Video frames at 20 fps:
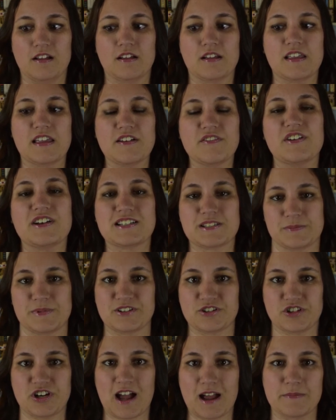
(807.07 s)
given as
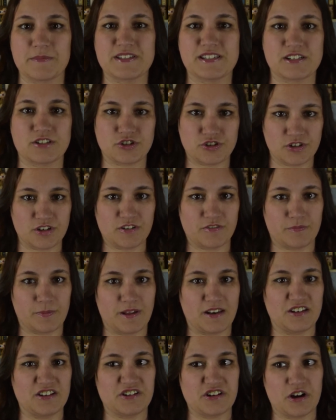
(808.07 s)
much time as it should have
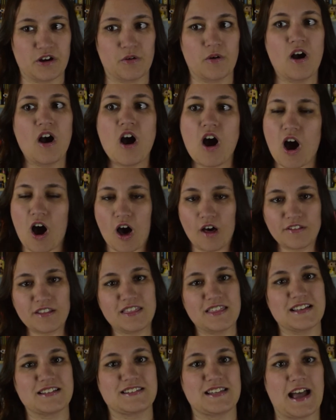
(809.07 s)
been. You know, all the
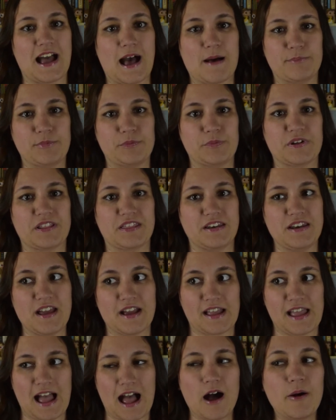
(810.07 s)
things that happened with
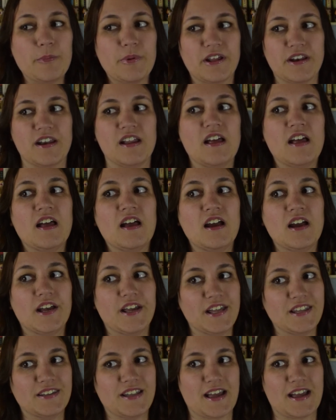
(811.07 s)
Nick happened
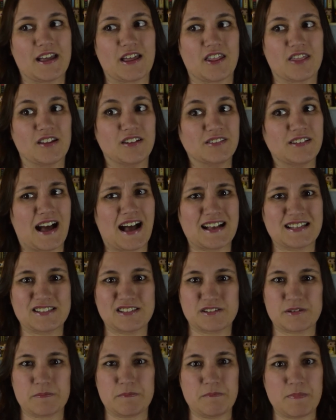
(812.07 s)
in like the
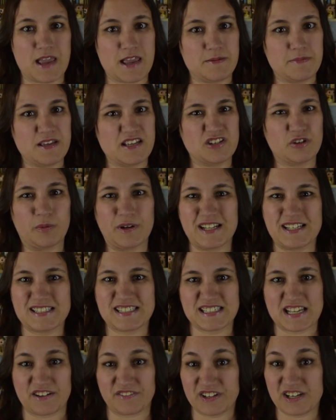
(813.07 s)
last maybe
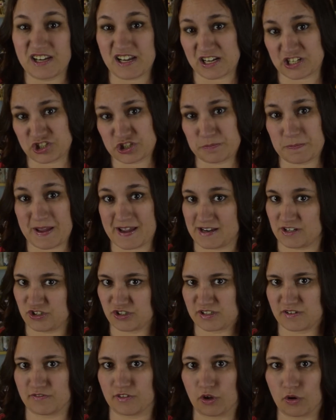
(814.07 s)
27-ish
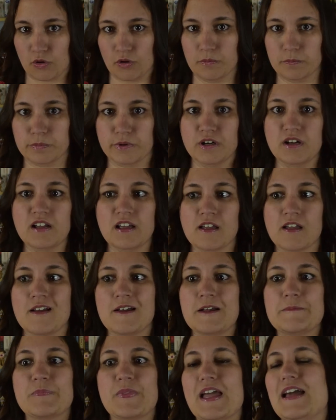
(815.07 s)
pages of the whole book.
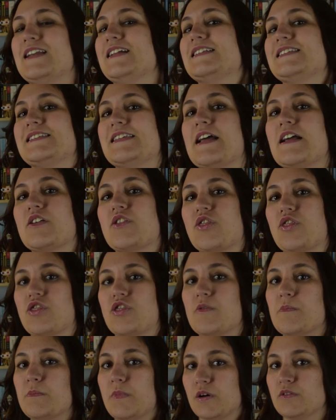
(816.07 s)
And it's like
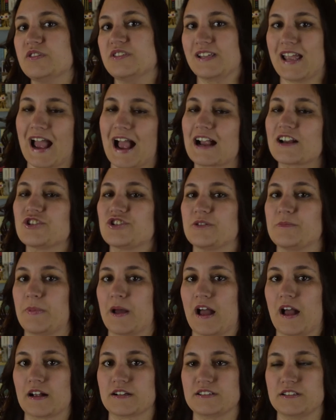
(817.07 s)
the most
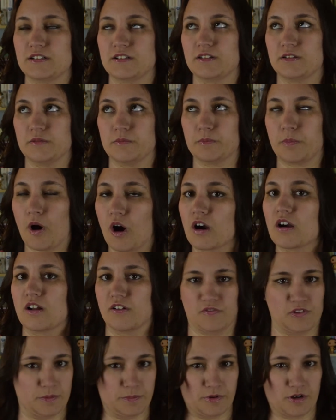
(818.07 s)
action-packed part
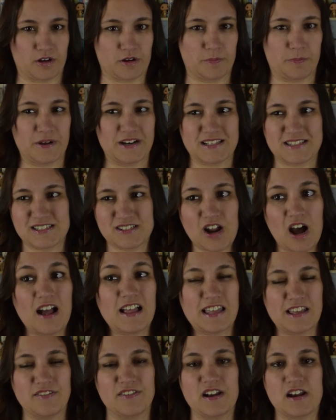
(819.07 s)
of the book, but it's
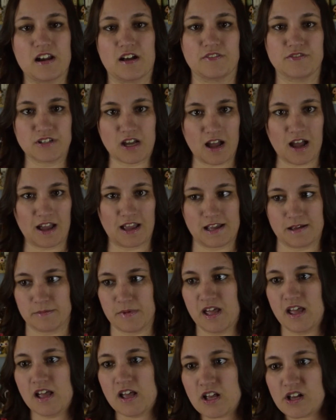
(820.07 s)
not given enough time.
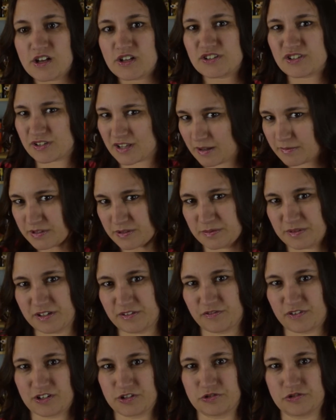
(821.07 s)
So that was really
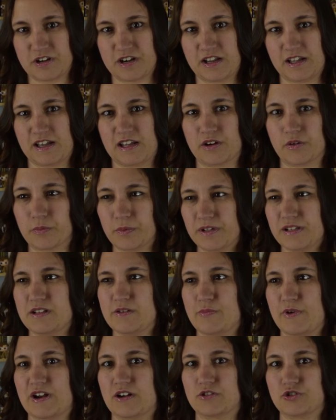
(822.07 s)
frustrating and a really
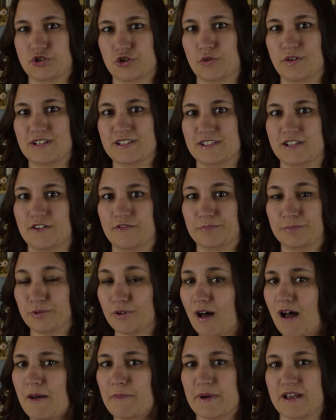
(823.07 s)
weird choice of
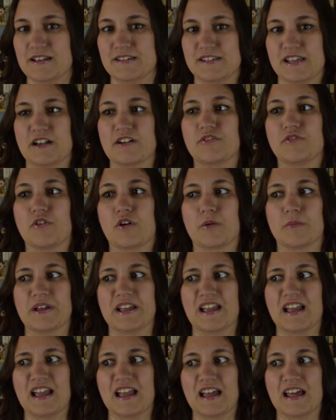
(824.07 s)
plot pacing for
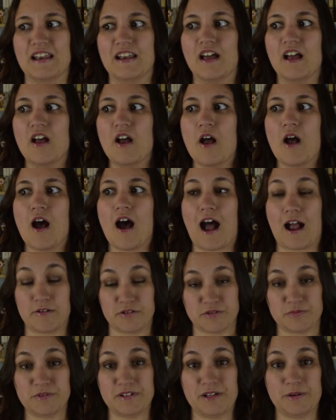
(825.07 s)
me. And I
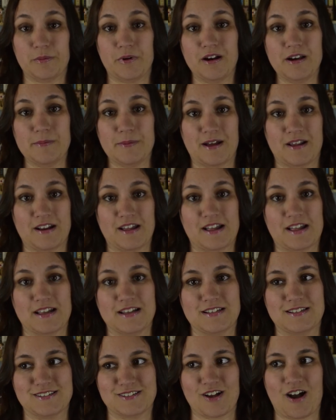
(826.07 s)
was really worried about it
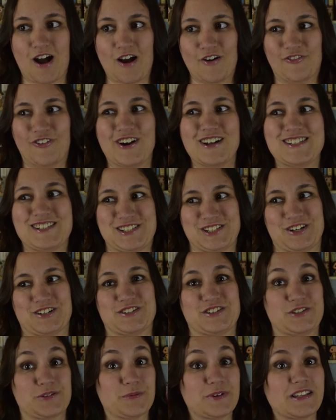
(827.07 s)
because Offred
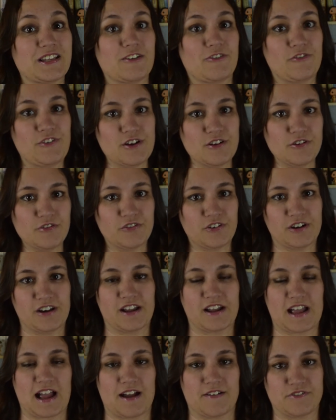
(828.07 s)
starts to really feel for
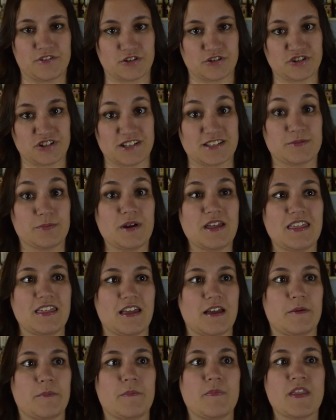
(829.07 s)
Nick after she's with
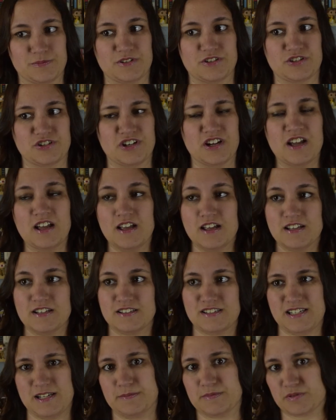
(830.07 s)
him, which
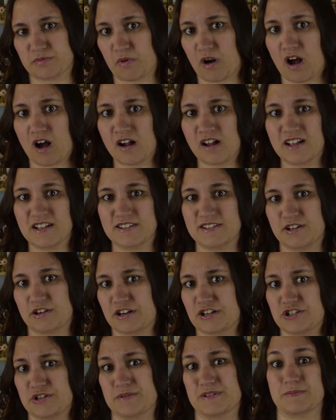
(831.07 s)
seems wrong
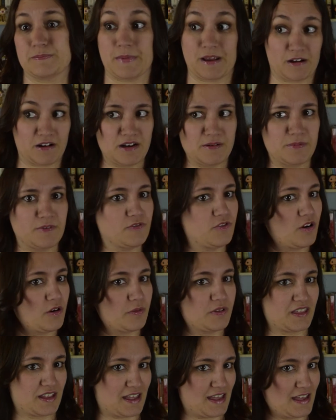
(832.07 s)
considering she was married before
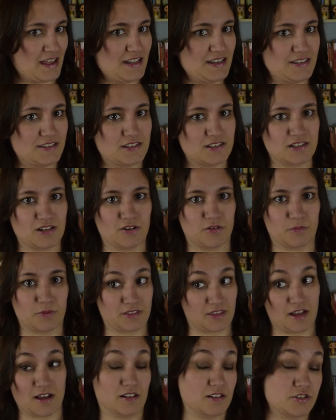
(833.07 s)
with a kid, so
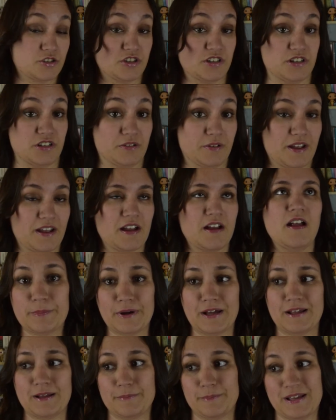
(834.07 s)
what the hell is she doing?
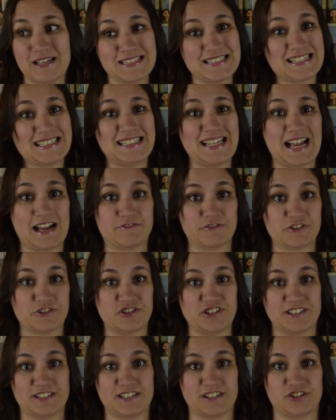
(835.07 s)
But basically after
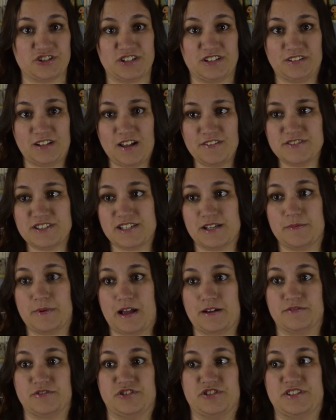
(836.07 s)
she says she loves him,
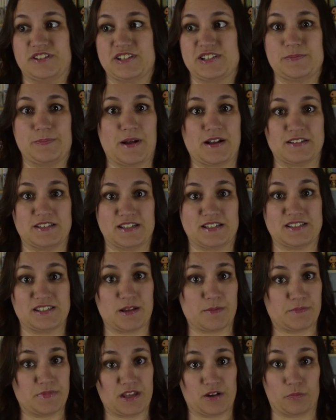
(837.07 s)
I was just expecting
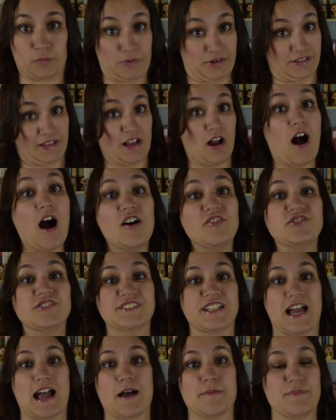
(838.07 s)
something really awful
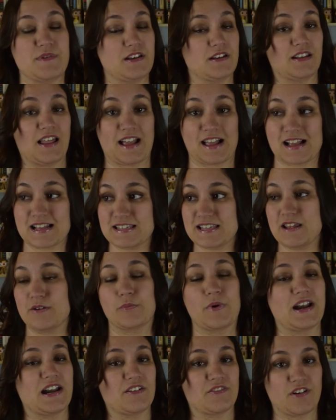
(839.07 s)
to happen. Like I said,
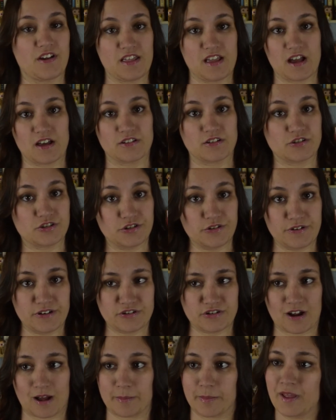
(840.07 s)
waiting for the other shoe to
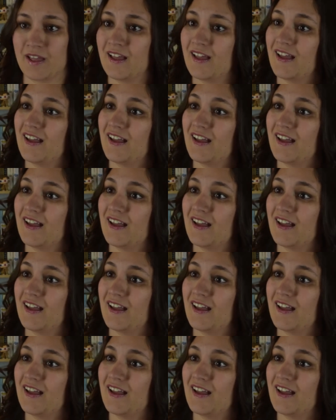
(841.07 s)
drop.